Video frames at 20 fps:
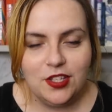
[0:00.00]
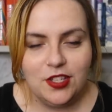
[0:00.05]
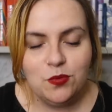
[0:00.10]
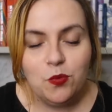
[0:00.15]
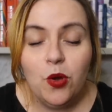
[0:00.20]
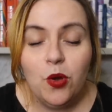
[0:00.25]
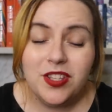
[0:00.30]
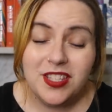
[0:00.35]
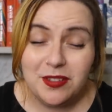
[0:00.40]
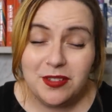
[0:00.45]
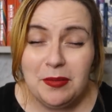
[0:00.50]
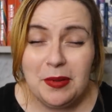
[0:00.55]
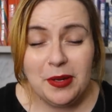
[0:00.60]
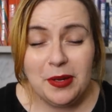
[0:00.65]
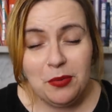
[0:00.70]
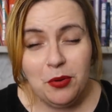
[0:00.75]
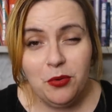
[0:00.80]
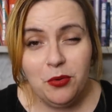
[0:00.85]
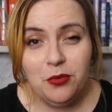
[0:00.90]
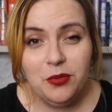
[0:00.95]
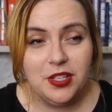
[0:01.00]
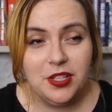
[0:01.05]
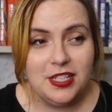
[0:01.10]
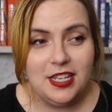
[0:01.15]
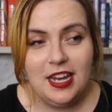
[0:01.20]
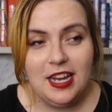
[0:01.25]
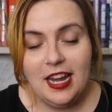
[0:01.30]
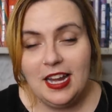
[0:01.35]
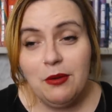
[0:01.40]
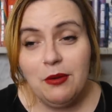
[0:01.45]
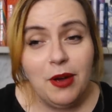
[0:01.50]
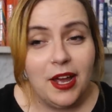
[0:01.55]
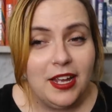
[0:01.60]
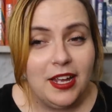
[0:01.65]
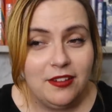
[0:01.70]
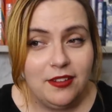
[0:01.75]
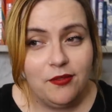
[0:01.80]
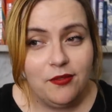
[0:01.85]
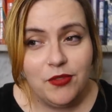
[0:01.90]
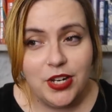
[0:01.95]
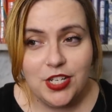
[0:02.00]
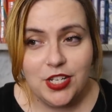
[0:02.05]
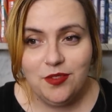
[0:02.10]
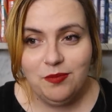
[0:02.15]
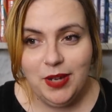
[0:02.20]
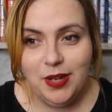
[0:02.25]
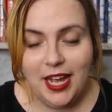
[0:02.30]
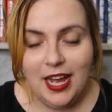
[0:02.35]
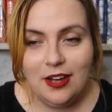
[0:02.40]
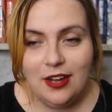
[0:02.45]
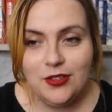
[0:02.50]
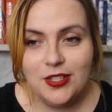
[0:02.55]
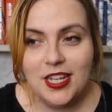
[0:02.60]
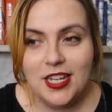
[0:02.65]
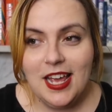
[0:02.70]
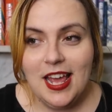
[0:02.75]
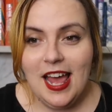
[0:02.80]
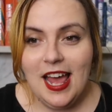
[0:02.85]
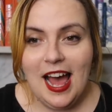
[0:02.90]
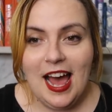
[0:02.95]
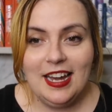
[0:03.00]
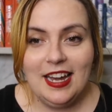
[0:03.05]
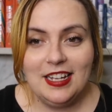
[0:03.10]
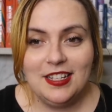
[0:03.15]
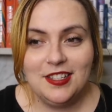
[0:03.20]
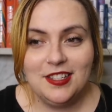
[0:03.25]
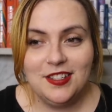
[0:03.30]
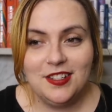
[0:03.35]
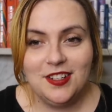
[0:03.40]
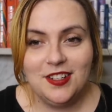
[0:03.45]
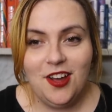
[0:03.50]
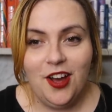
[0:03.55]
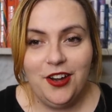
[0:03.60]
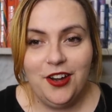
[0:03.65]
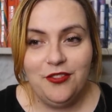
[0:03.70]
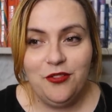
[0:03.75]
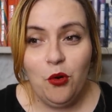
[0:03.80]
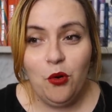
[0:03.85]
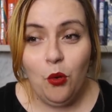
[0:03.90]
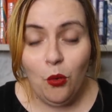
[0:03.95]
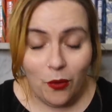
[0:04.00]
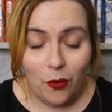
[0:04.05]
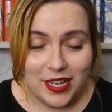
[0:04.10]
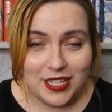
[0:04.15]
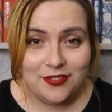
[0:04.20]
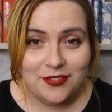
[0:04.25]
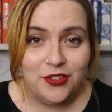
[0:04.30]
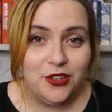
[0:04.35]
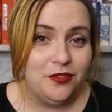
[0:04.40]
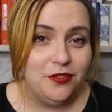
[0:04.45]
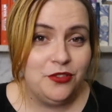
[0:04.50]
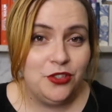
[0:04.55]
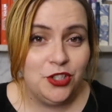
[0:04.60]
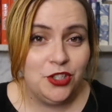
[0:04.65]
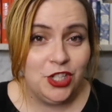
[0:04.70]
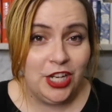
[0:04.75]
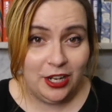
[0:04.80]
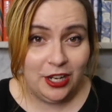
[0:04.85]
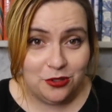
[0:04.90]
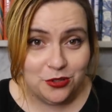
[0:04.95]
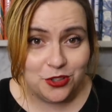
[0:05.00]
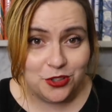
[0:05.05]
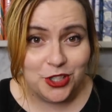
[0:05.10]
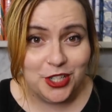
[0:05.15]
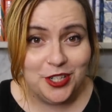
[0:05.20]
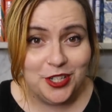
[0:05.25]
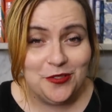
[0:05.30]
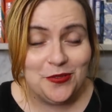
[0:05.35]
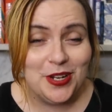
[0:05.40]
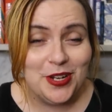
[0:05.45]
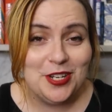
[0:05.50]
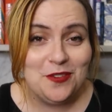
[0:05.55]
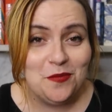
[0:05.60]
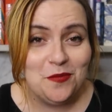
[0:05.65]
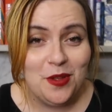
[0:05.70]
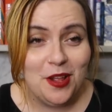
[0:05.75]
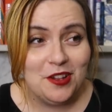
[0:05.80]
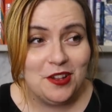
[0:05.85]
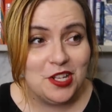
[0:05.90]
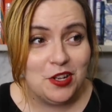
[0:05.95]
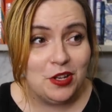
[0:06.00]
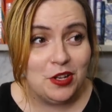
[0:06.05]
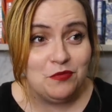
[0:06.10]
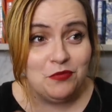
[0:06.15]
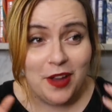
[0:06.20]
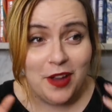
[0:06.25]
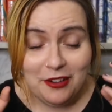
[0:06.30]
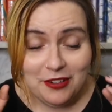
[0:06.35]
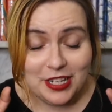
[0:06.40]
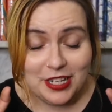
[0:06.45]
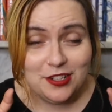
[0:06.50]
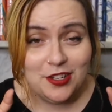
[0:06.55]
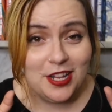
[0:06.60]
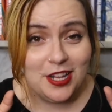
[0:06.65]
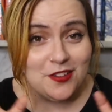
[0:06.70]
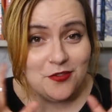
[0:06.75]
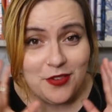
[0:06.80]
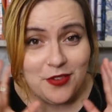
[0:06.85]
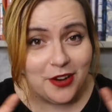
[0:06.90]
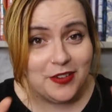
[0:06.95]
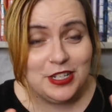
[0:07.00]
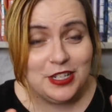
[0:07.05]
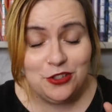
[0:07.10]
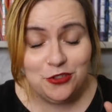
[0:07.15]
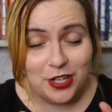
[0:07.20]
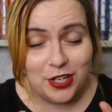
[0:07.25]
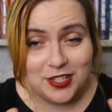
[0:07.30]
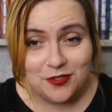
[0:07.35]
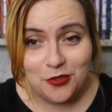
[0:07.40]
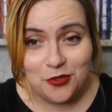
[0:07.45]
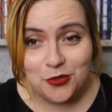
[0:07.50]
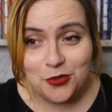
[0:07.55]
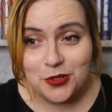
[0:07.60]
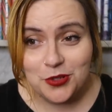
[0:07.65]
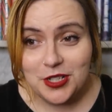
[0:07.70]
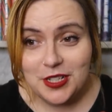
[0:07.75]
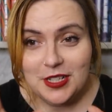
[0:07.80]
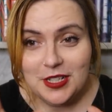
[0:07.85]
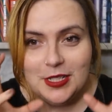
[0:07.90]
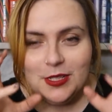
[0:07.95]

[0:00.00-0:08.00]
There's one swimming pool that's in any way in reach of my house, and it's kind of always full of children, which is very stressful.